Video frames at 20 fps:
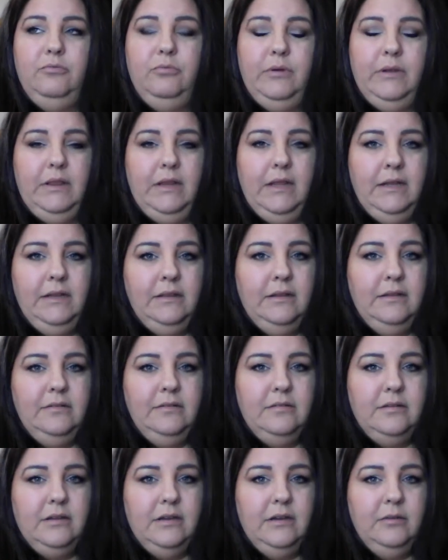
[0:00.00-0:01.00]

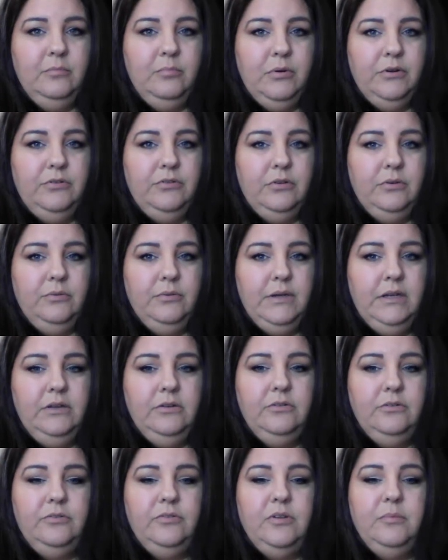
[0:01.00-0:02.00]
relentless in pursuing
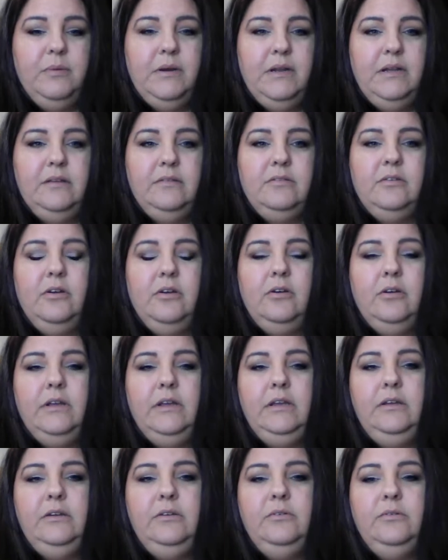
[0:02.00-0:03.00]
you, if somebody is
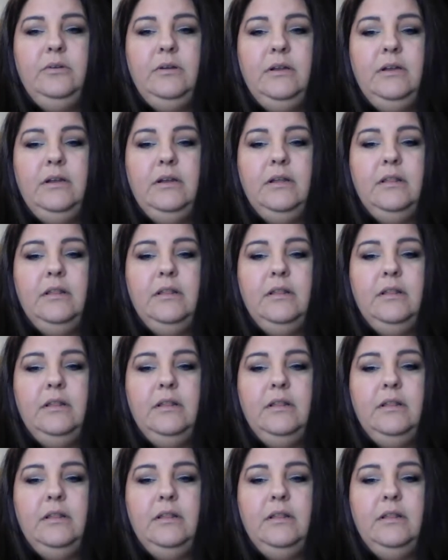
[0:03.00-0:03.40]
stalking you,